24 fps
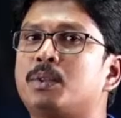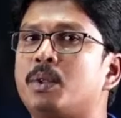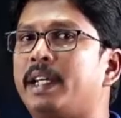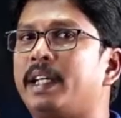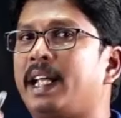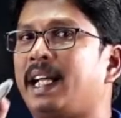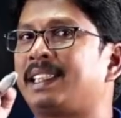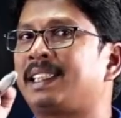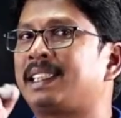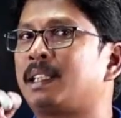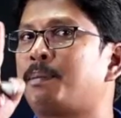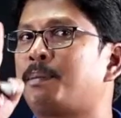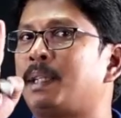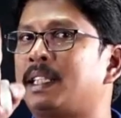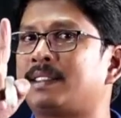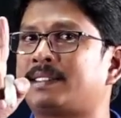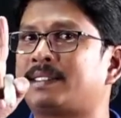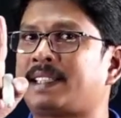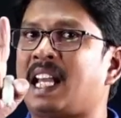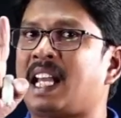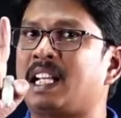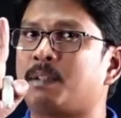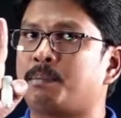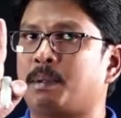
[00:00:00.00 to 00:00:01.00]
known except at the
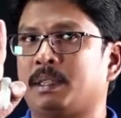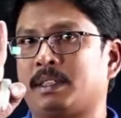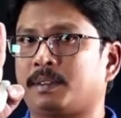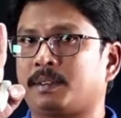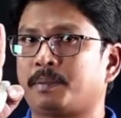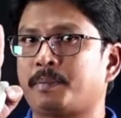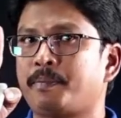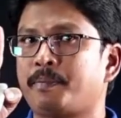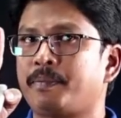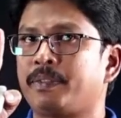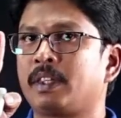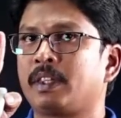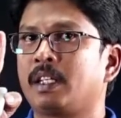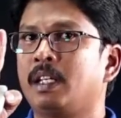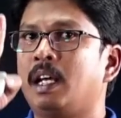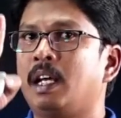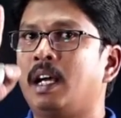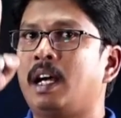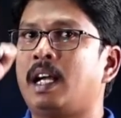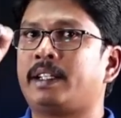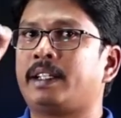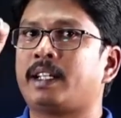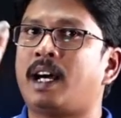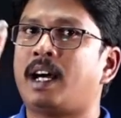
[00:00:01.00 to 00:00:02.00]
slack bus.
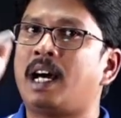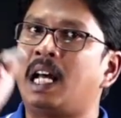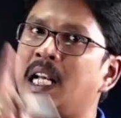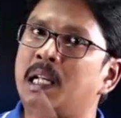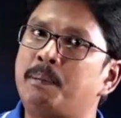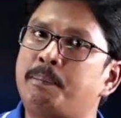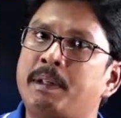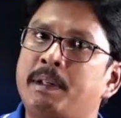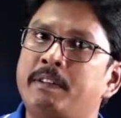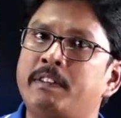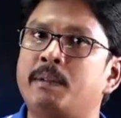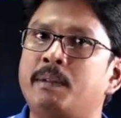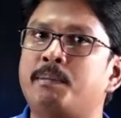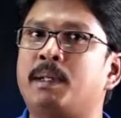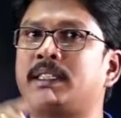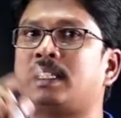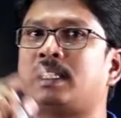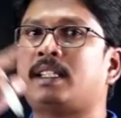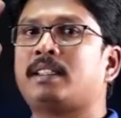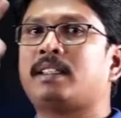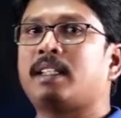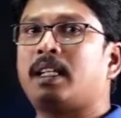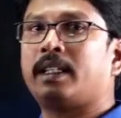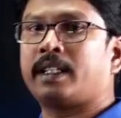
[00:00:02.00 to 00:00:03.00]
At all PV
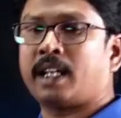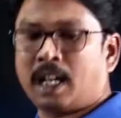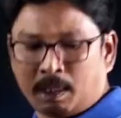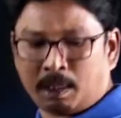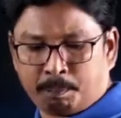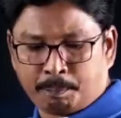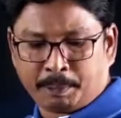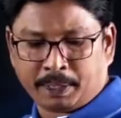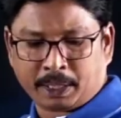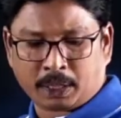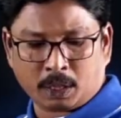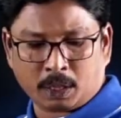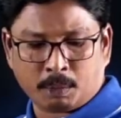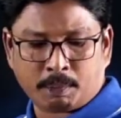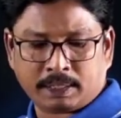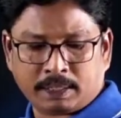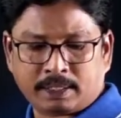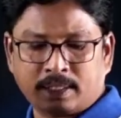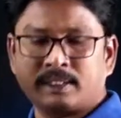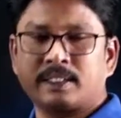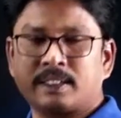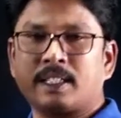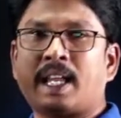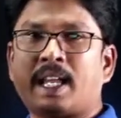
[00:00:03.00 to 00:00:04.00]
buses, at all PQ
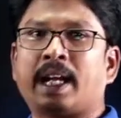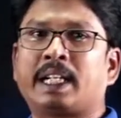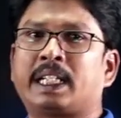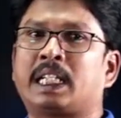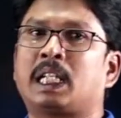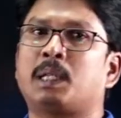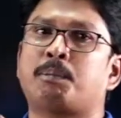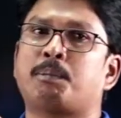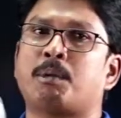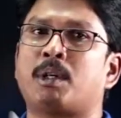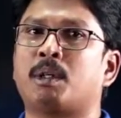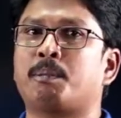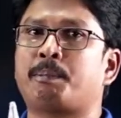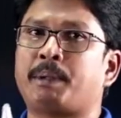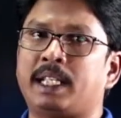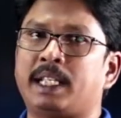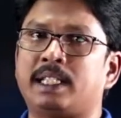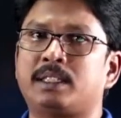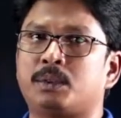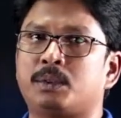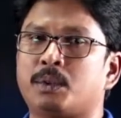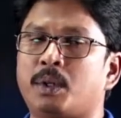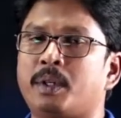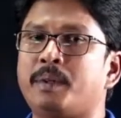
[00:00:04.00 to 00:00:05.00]
buses, active power P
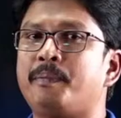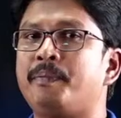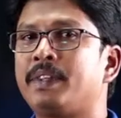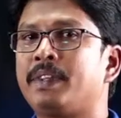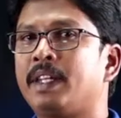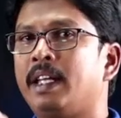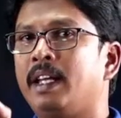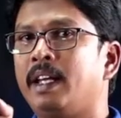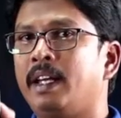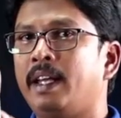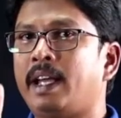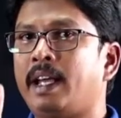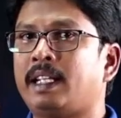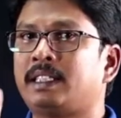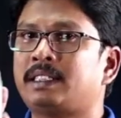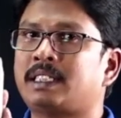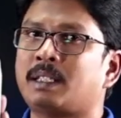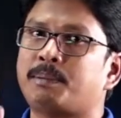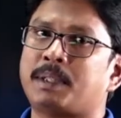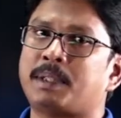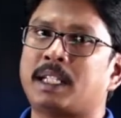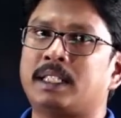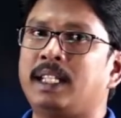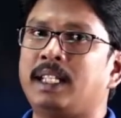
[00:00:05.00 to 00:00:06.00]
is known
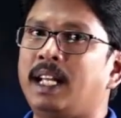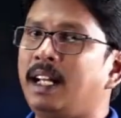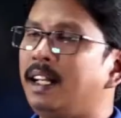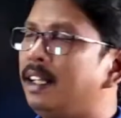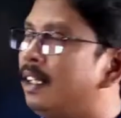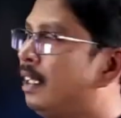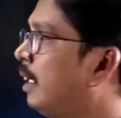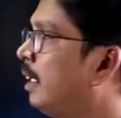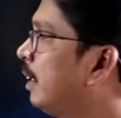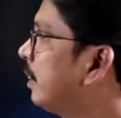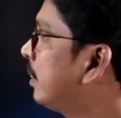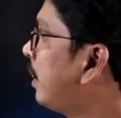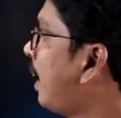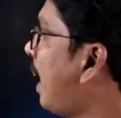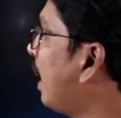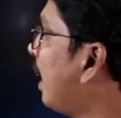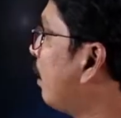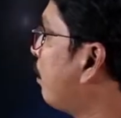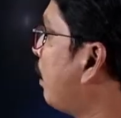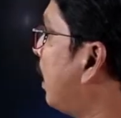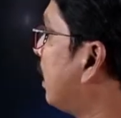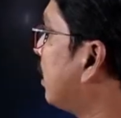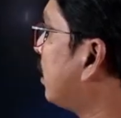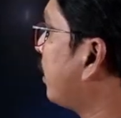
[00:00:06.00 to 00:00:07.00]
except at the
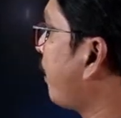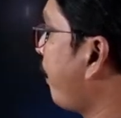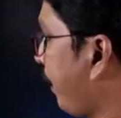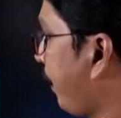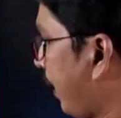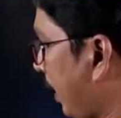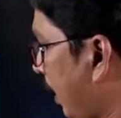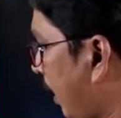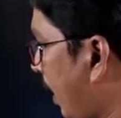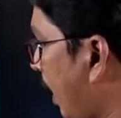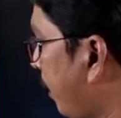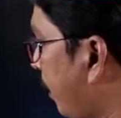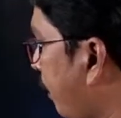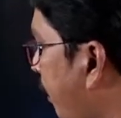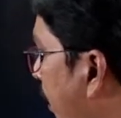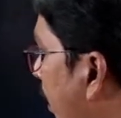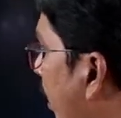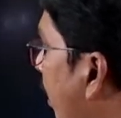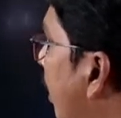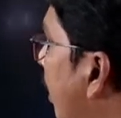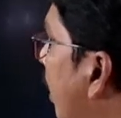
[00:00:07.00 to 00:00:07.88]
slack bus. Therefore,